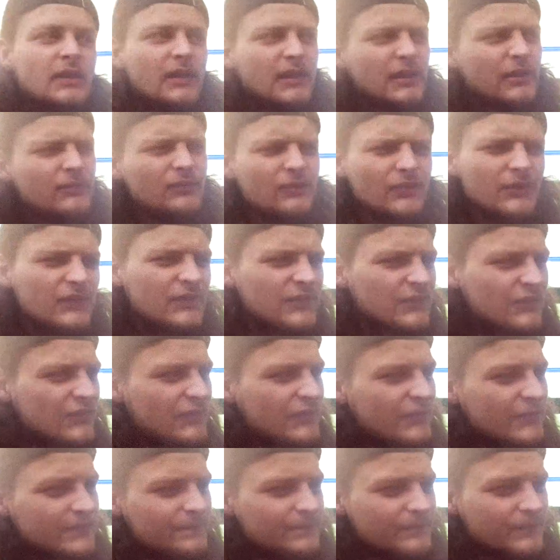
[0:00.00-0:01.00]
He
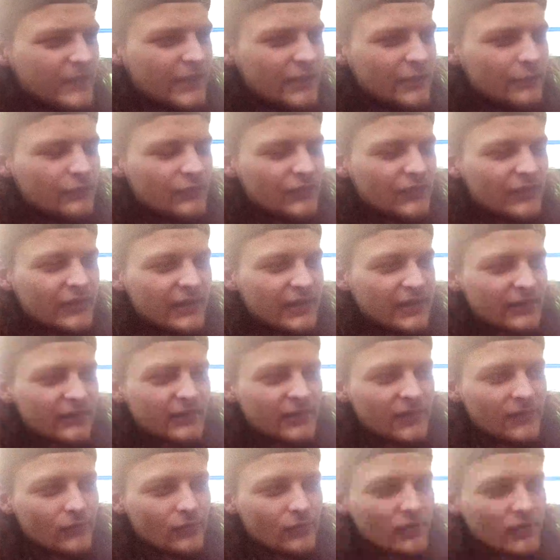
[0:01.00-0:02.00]
was a next
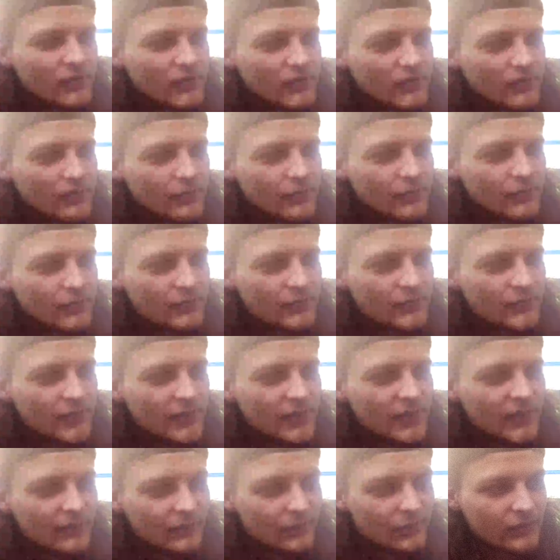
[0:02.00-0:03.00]
level kind of person,
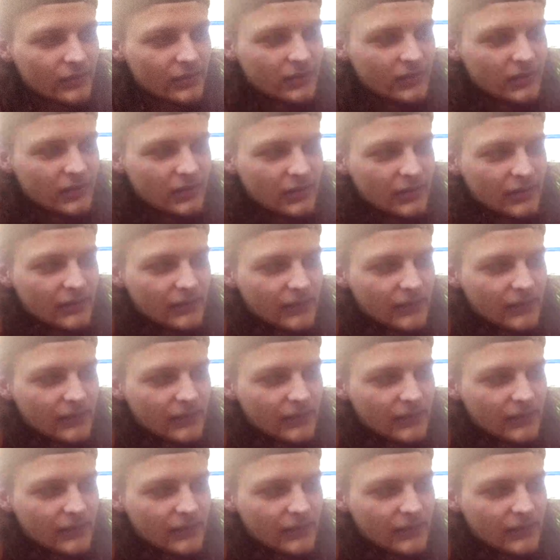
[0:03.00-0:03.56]
very avant-garde.